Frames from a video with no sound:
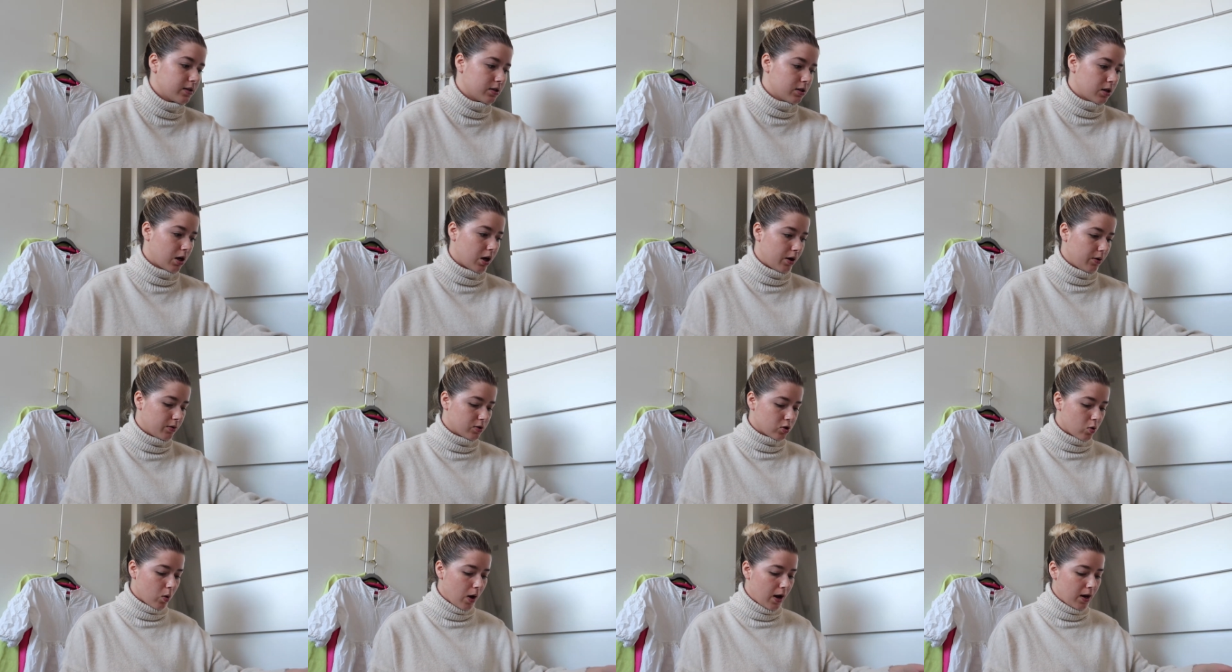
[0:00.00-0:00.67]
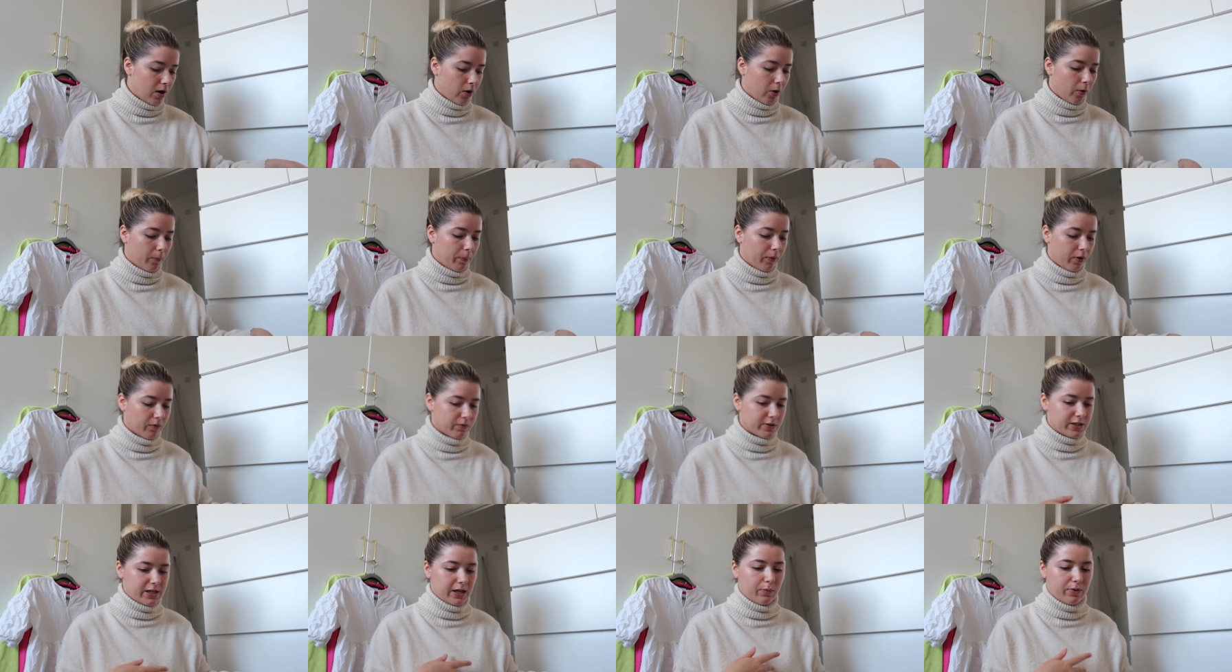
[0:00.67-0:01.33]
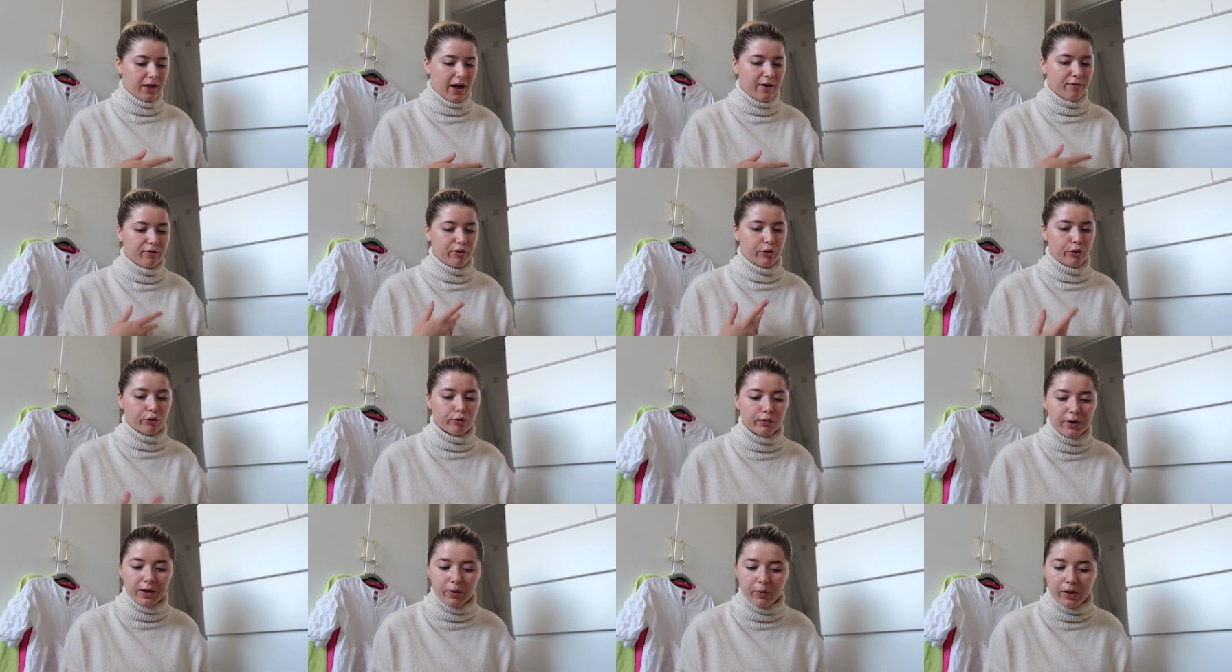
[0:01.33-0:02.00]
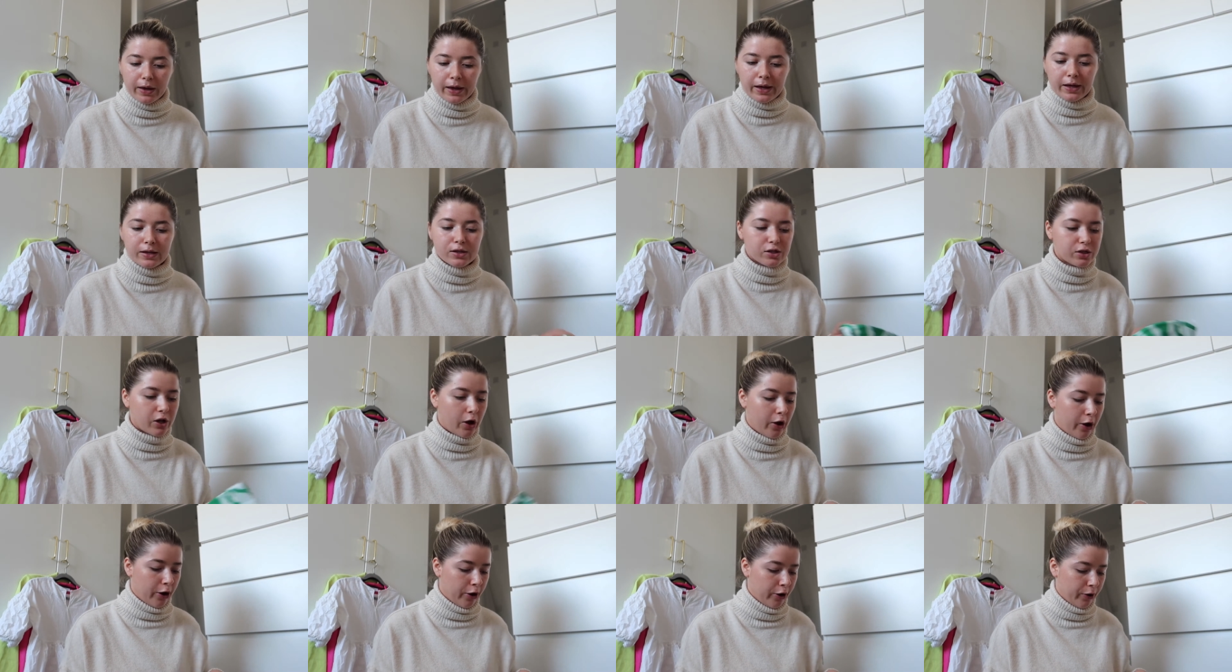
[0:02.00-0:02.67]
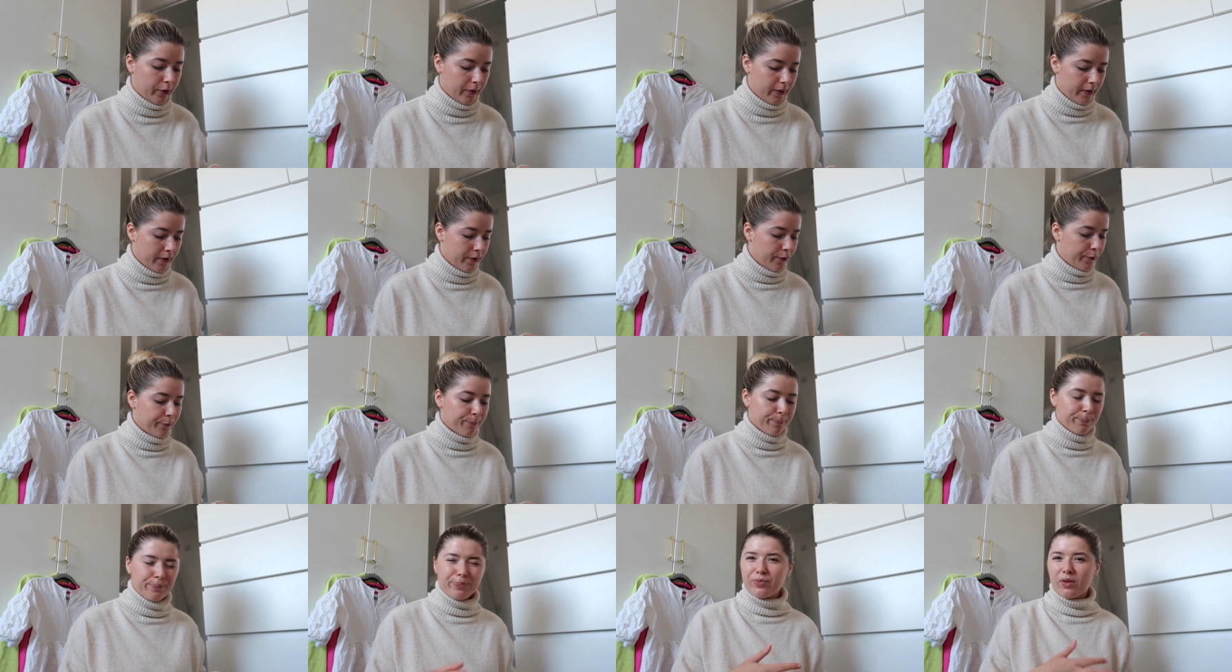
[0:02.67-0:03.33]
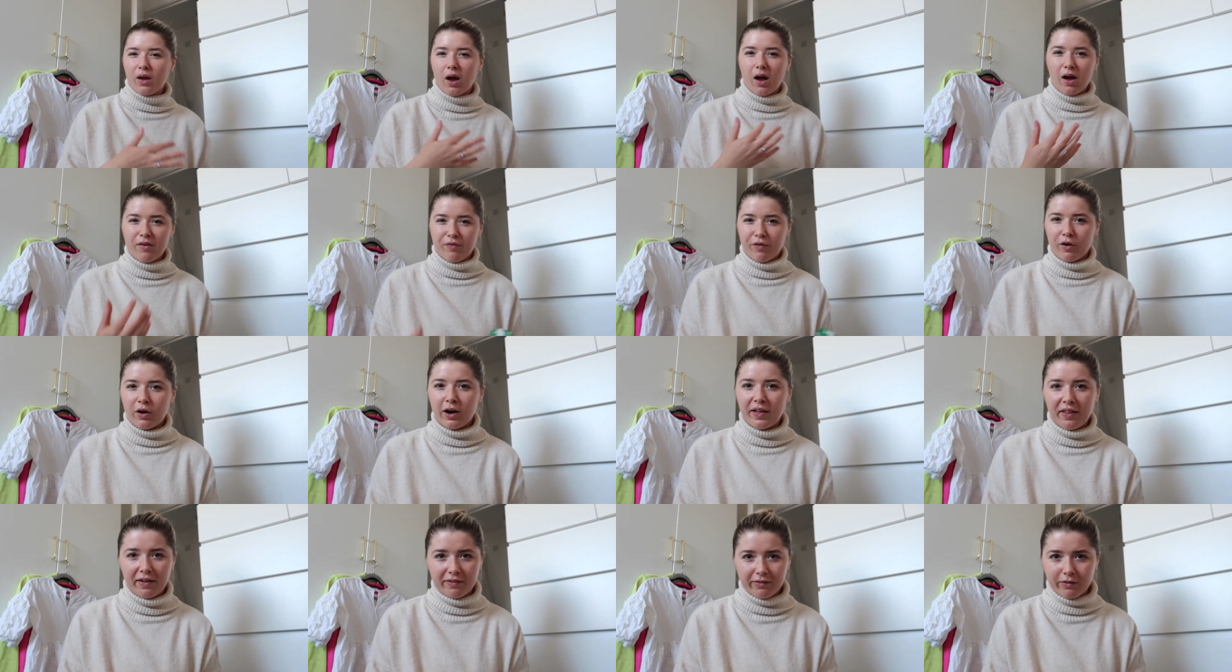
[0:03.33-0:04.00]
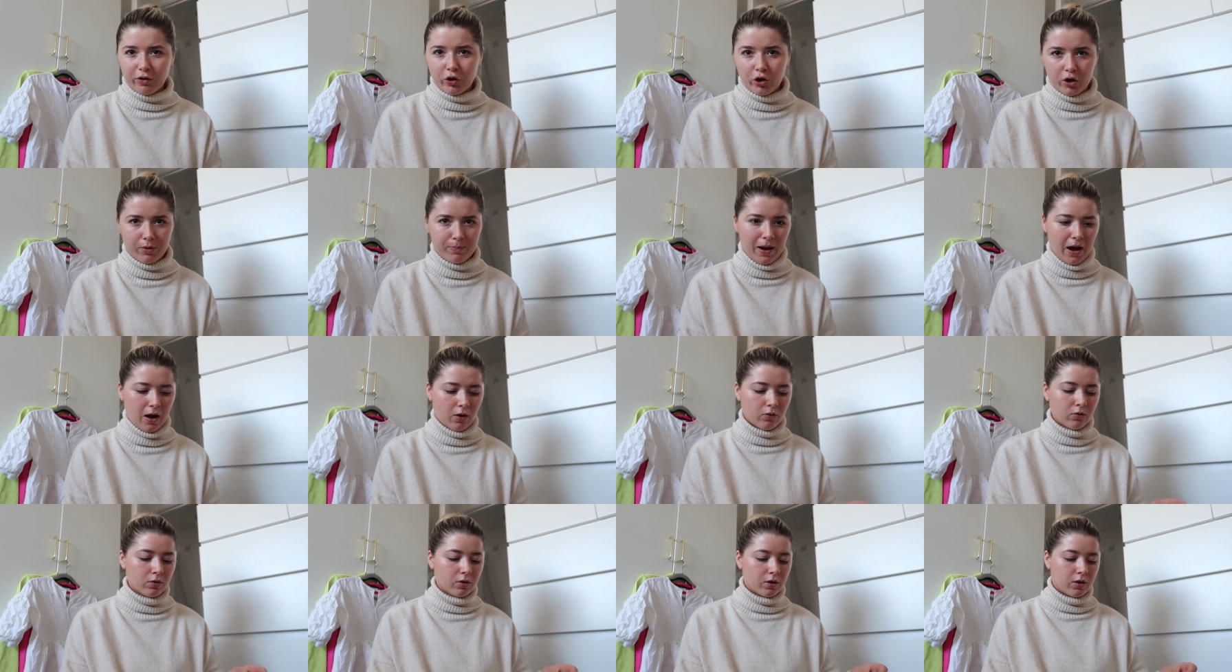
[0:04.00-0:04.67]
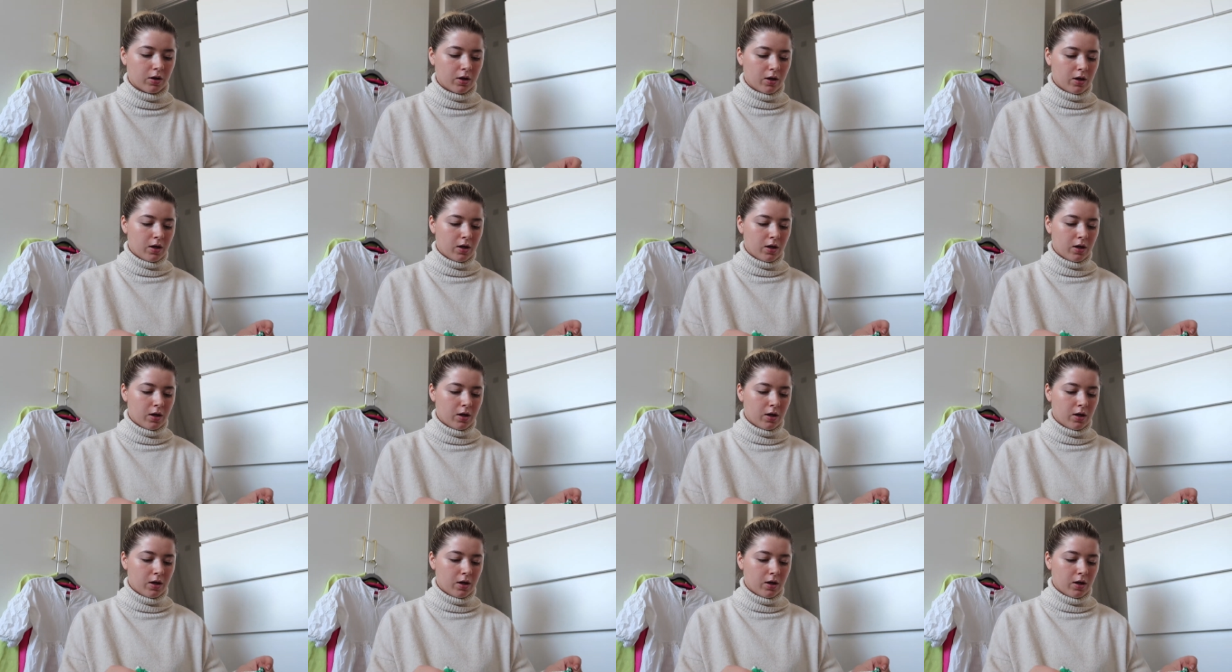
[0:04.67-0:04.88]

So it's quite a lot, but obviously we're there for 3 weeks, so I feel like that's a good amount.